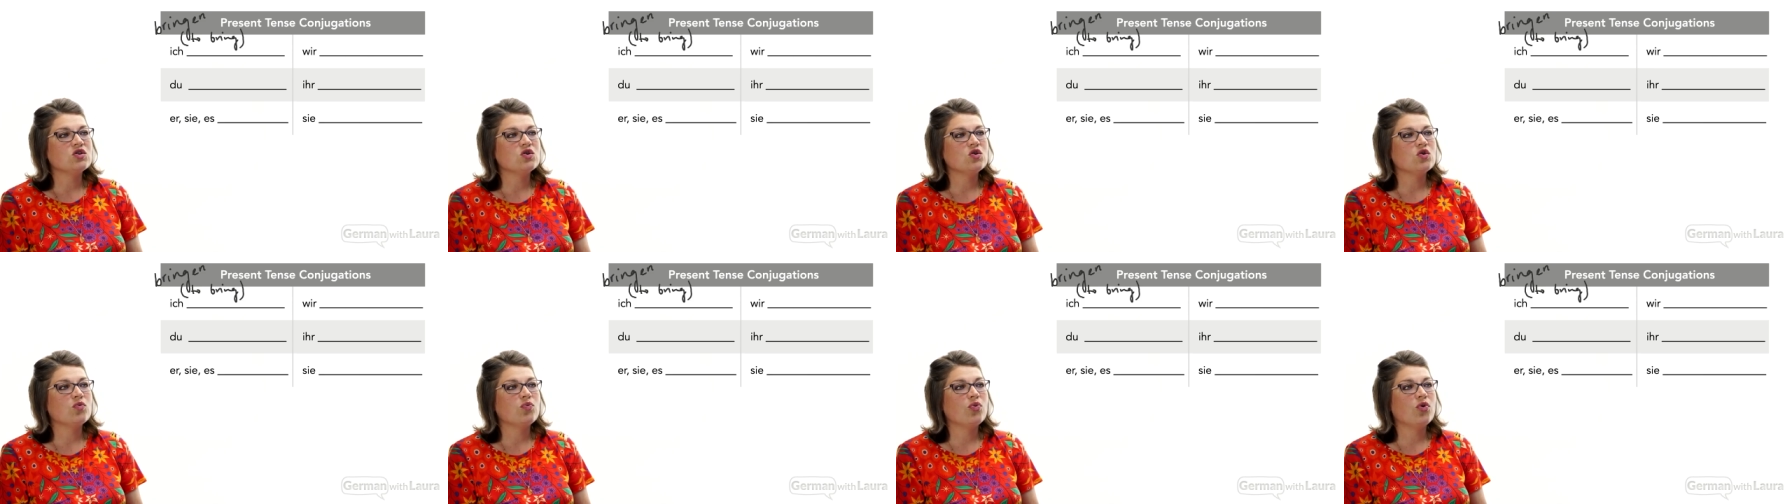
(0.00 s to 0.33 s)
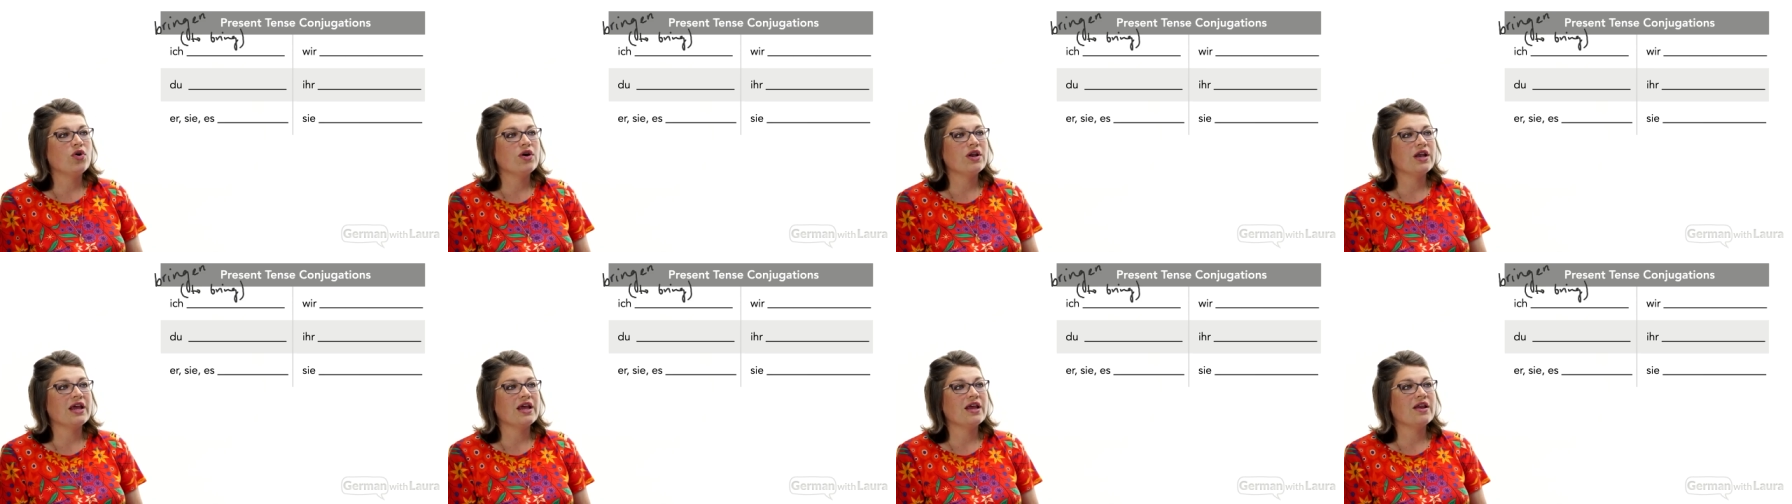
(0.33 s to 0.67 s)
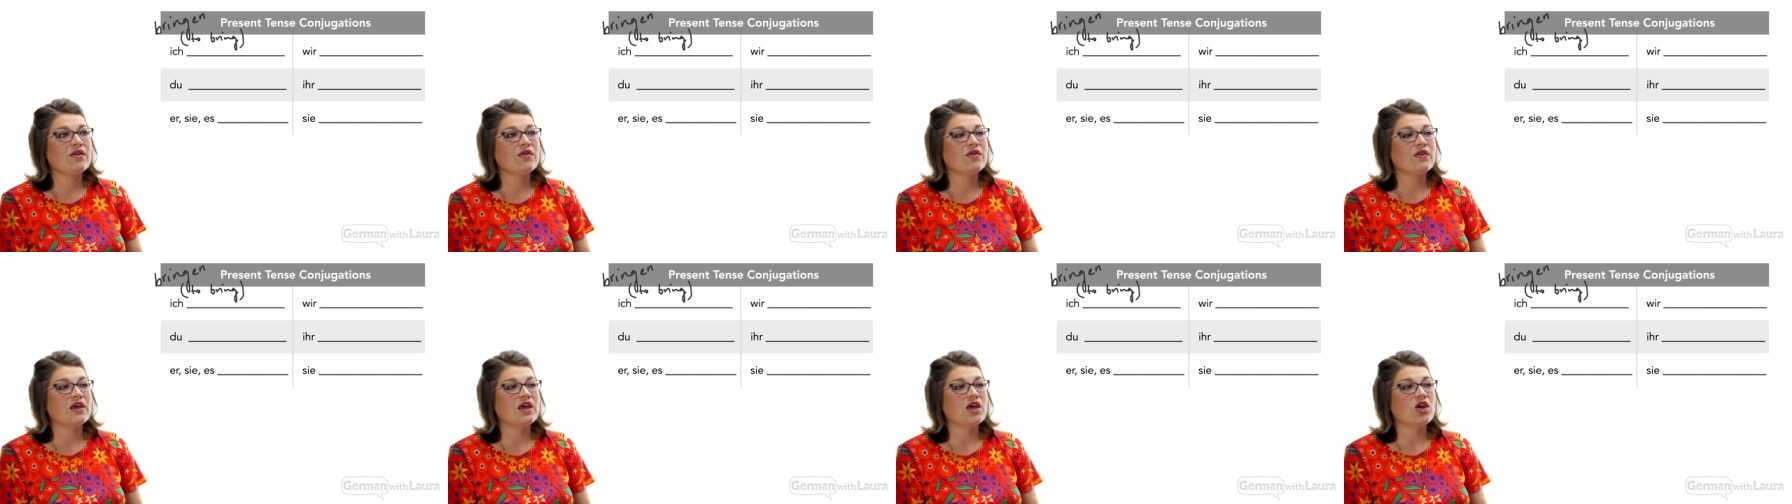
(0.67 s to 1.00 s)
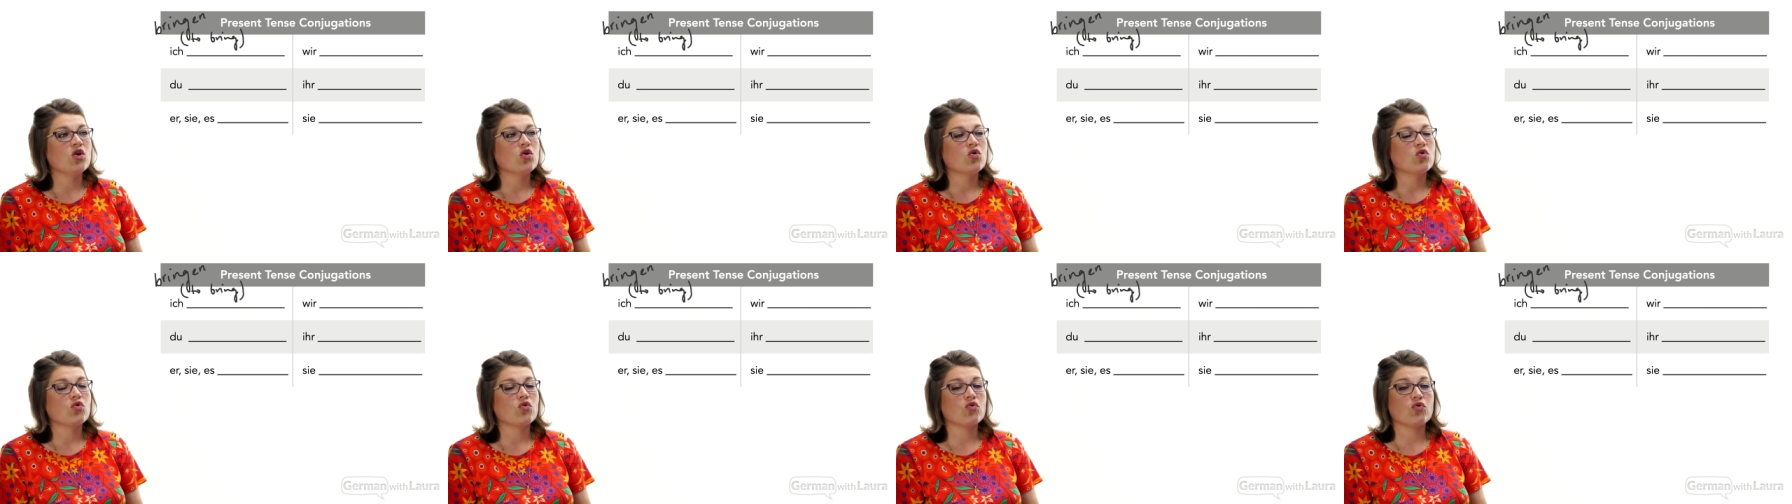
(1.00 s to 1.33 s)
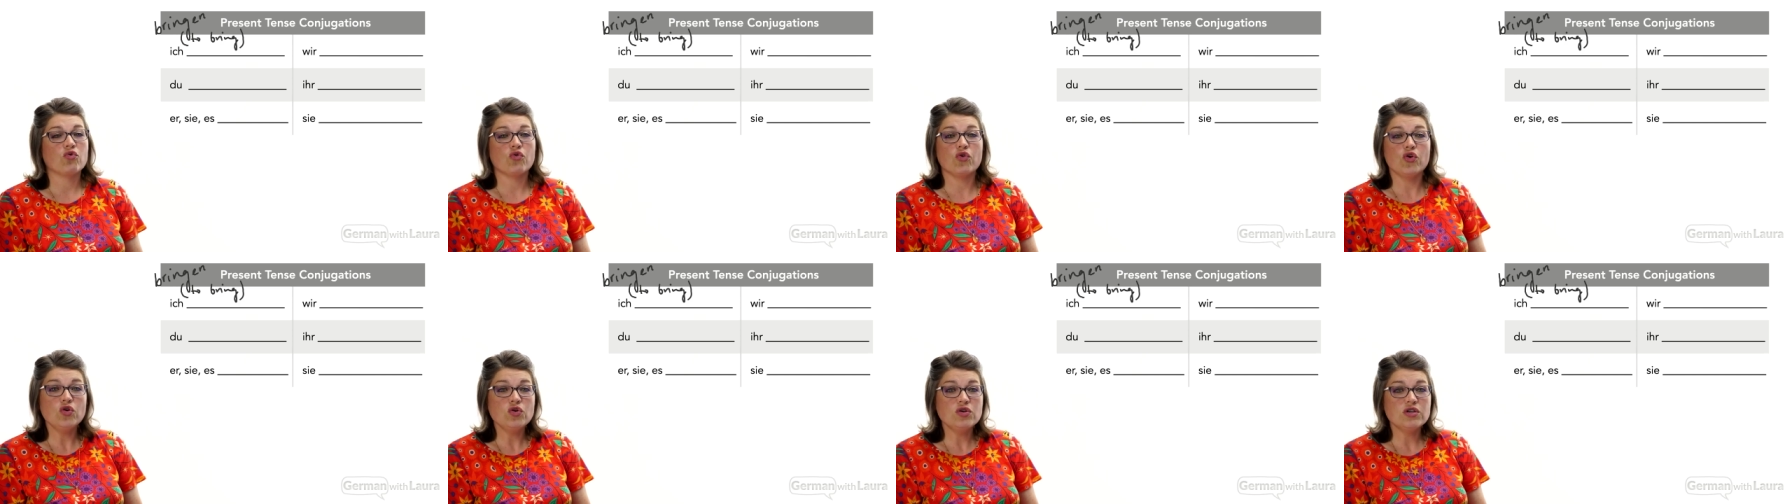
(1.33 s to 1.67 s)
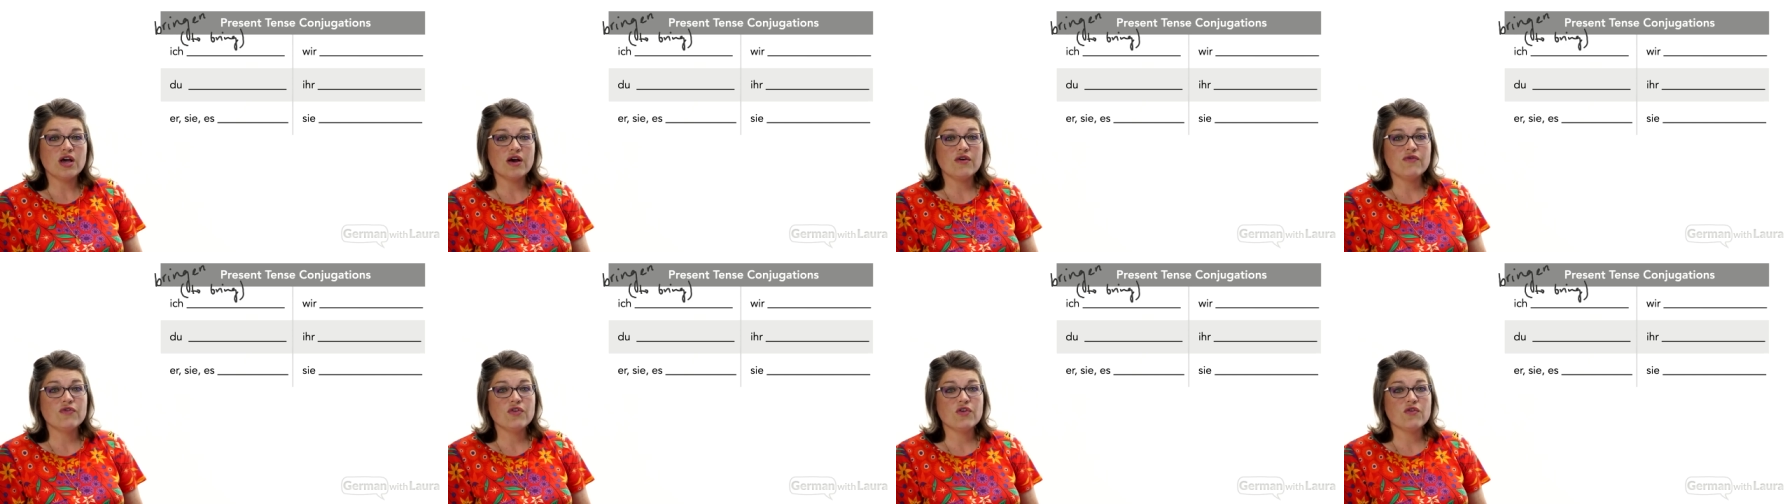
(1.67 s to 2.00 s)
to put in the
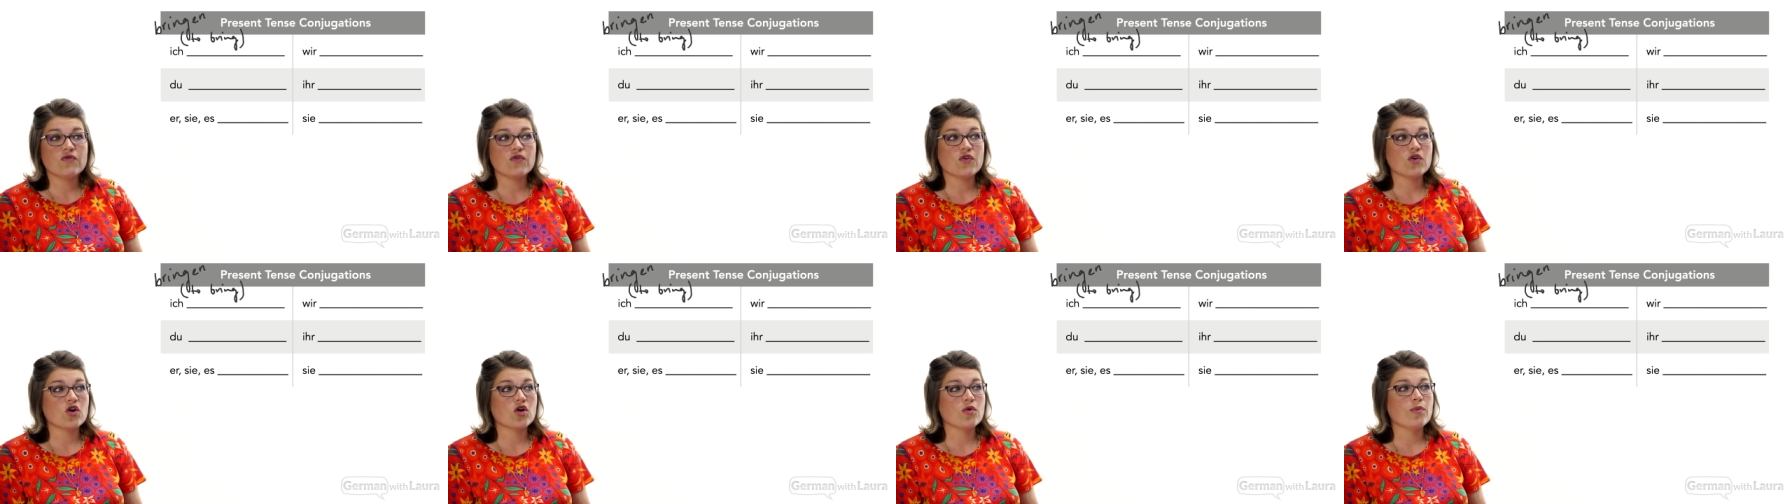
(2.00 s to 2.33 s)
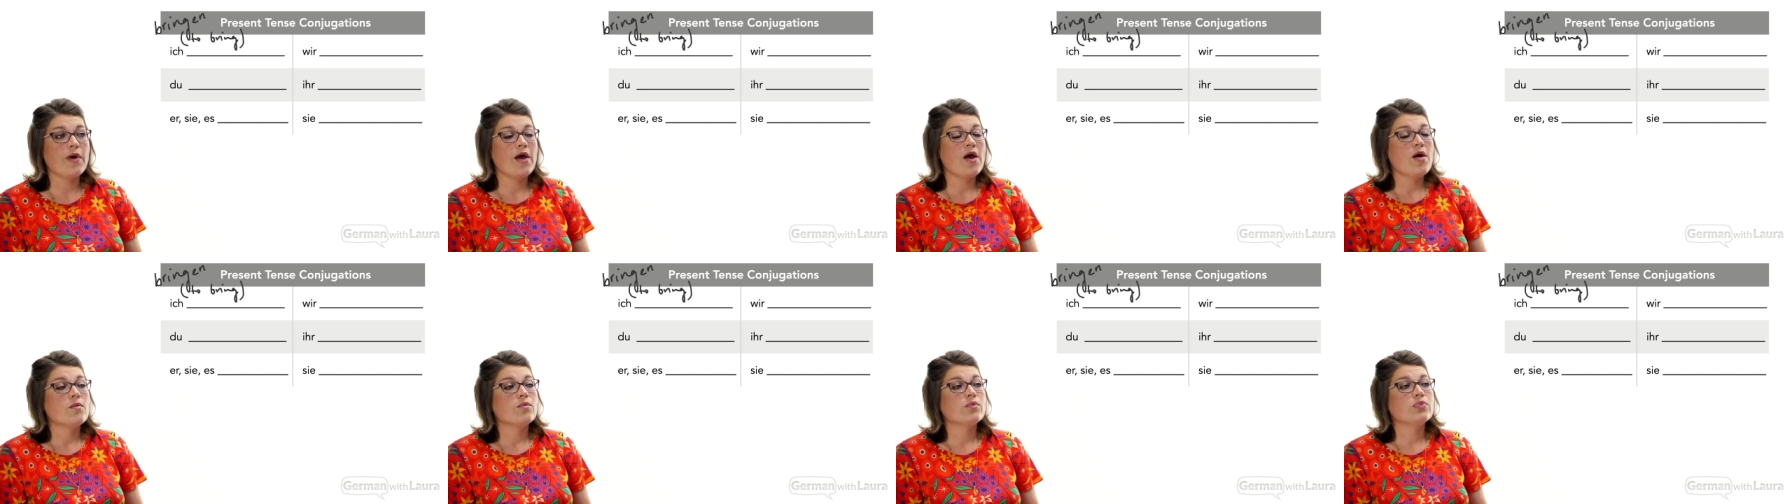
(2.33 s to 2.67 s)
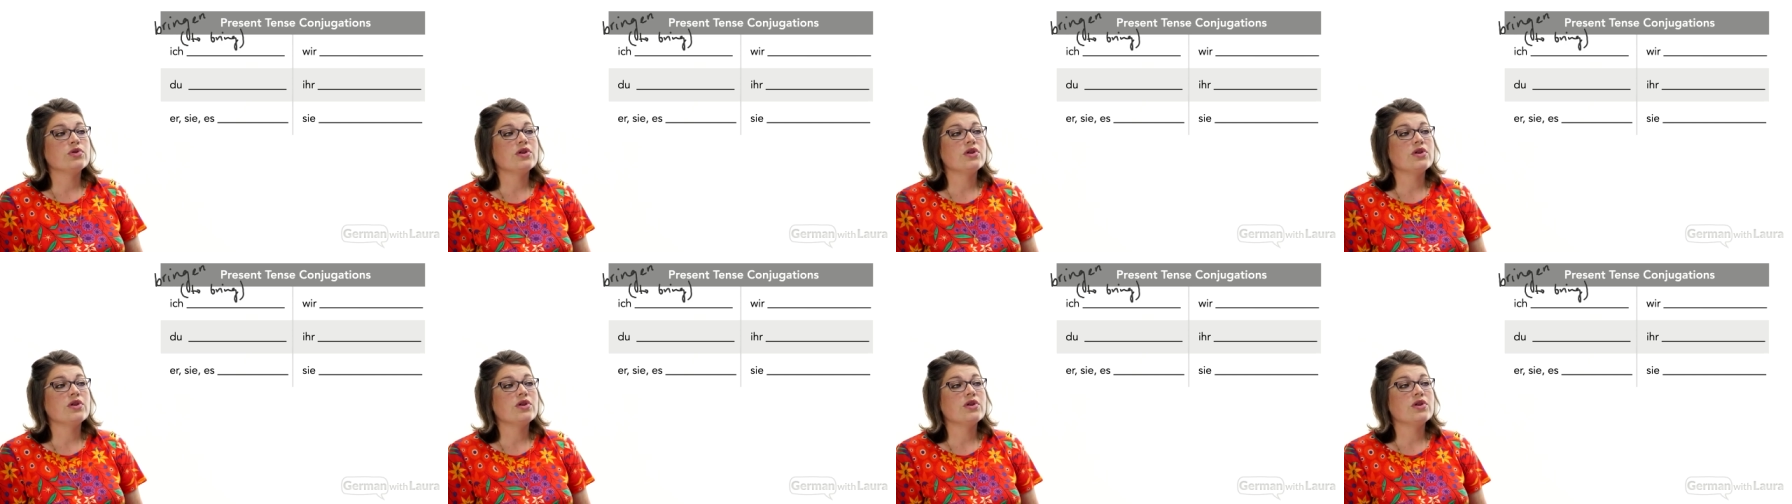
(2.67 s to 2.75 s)
root of the verb